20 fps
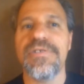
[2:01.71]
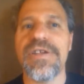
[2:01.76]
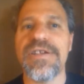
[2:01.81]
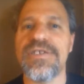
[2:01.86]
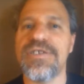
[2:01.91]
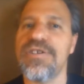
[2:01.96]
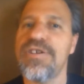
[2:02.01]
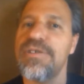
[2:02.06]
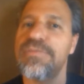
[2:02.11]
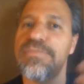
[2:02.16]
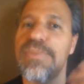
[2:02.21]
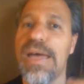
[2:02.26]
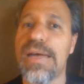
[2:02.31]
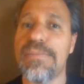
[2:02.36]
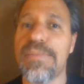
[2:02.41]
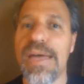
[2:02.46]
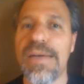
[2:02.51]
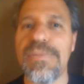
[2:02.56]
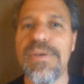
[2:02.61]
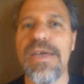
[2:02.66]
You can
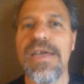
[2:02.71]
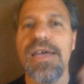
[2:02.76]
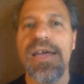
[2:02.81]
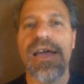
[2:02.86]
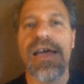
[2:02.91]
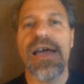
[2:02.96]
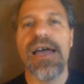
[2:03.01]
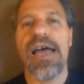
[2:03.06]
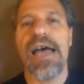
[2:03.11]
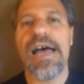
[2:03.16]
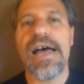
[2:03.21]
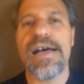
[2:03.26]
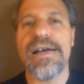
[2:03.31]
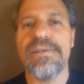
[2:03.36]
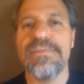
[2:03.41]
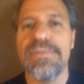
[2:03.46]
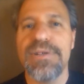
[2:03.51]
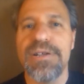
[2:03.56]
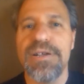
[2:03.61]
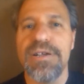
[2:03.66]
maybe
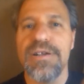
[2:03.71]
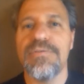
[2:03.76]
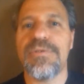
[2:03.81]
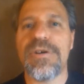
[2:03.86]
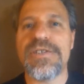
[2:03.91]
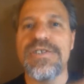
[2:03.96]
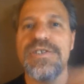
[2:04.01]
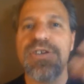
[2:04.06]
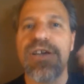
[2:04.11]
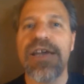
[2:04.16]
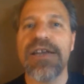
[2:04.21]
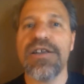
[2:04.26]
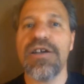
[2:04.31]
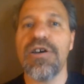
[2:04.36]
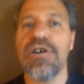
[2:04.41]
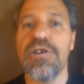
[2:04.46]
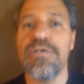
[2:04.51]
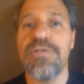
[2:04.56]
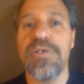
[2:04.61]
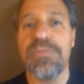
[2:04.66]
once you get
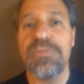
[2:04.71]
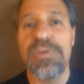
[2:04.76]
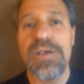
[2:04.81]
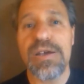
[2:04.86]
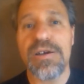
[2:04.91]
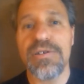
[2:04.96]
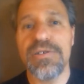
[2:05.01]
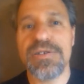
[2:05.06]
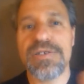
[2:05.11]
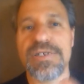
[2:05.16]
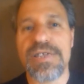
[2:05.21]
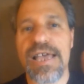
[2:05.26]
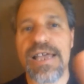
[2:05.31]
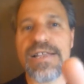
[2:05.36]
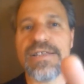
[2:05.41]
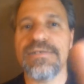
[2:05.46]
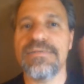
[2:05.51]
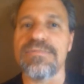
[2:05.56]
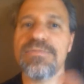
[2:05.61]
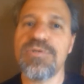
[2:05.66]
over beyond, say,
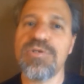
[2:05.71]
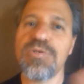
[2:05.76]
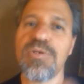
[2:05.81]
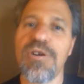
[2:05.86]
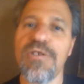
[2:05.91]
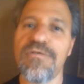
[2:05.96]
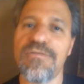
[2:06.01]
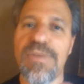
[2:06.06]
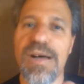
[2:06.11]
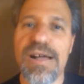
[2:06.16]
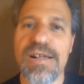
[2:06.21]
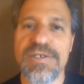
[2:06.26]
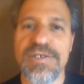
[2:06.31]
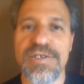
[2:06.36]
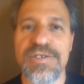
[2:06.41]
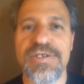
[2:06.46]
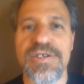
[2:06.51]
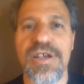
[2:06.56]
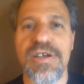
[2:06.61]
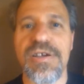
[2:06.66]
12 miles or
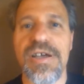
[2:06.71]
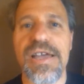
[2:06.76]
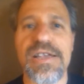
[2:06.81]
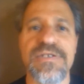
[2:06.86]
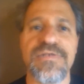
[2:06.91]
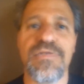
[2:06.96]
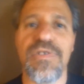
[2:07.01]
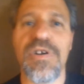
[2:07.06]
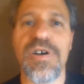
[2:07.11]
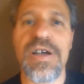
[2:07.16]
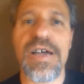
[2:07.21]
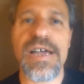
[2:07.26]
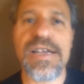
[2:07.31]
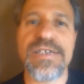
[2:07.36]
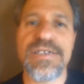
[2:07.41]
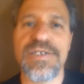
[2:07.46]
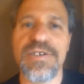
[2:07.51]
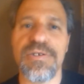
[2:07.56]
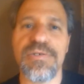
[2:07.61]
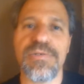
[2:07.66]
so as far as
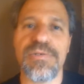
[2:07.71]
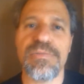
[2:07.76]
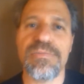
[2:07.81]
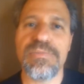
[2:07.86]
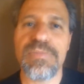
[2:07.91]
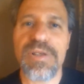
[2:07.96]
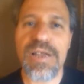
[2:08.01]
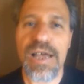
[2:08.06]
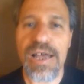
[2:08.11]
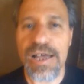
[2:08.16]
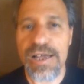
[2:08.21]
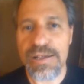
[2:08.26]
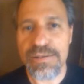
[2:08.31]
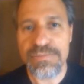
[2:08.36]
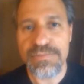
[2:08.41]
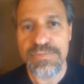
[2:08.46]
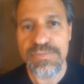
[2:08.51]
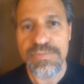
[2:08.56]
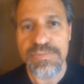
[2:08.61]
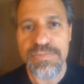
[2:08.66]
your
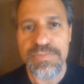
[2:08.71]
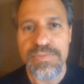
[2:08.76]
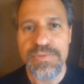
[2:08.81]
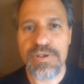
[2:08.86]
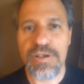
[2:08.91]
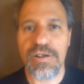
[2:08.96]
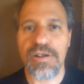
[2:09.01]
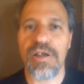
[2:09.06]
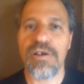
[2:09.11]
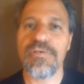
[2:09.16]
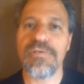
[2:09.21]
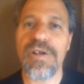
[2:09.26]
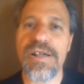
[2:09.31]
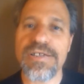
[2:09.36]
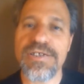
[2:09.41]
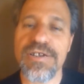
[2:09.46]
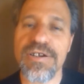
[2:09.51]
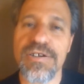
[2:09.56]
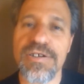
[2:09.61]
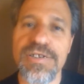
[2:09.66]
long runs are
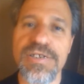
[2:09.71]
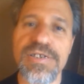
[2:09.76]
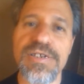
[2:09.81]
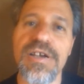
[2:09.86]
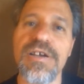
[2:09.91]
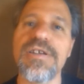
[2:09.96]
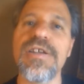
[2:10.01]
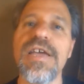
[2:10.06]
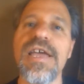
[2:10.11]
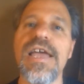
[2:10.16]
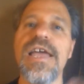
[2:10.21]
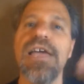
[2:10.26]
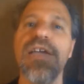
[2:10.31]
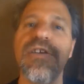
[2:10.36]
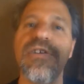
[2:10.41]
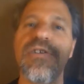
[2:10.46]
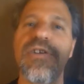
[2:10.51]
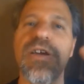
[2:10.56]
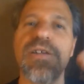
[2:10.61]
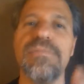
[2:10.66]
concerned, you
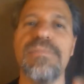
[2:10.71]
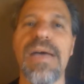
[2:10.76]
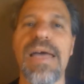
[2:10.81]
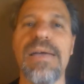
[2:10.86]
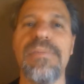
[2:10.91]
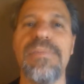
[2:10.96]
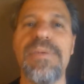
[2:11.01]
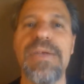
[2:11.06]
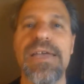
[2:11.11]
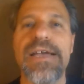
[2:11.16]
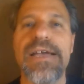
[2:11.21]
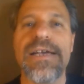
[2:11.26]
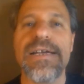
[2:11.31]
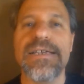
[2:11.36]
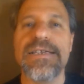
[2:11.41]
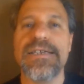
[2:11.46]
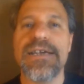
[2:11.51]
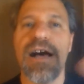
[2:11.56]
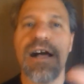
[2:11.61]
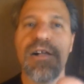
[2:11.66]
can maybe
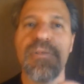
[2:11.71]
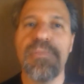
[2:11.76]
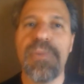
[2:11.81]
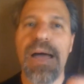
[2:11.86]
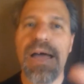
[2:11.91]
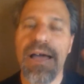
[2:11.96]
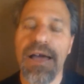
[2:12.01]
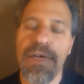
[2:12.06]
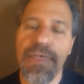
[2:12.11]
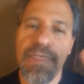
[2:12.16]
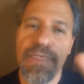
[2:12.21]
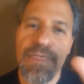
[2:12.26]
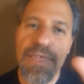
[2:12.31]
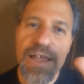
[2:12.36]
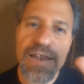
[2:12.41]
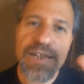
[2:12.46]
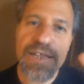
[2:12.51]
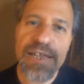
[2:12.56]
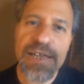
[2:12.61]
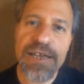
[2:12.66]
dial back that
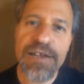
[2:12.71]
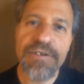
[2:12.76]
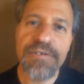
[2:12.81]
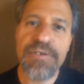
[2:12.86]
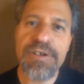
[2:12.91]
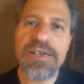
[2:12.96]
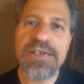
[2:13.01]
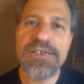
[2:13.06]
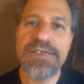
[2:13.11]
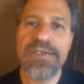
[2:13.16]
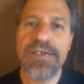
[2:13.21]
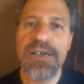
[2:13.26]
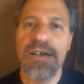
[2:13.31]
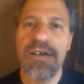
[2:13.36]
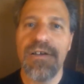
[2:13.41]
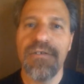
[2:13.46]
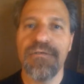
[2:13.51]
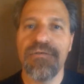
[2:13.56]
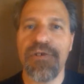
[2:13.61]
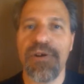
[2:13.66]
increase
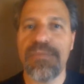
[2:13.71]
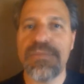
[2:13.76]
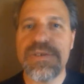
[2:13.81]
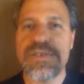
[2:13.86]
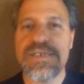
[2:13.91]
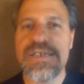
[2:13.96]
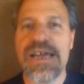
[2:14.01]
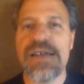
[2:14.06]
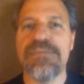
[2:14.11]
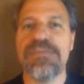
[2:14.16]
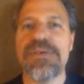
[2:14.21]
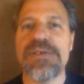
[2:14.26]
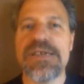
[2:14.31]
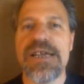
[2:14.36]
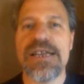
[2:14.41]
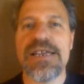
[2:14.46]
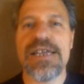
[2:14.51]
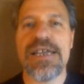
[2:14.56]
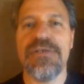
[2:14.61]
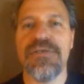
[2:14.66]
from 10%
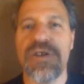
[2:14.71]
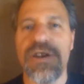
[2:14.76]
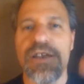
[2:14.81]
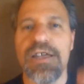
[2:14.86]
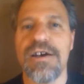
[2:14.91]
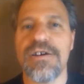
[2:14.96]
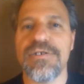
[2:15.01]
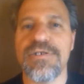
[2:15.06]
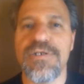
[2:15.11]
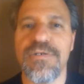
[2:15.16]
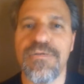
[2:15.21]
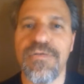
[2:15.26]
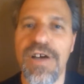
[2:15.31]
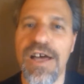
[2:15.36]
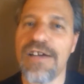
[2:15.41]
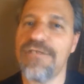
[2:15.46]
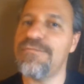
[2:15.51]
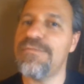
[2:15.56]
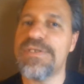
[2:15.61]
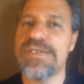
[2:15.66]
even down to
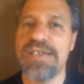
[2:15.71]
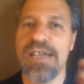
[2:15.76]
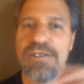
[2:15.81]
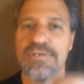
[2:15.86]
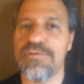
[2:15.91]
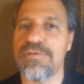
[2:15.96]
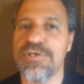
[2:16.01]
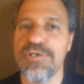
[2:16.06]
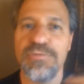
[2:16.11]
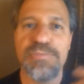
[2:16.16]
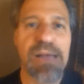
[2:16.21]
5%, which will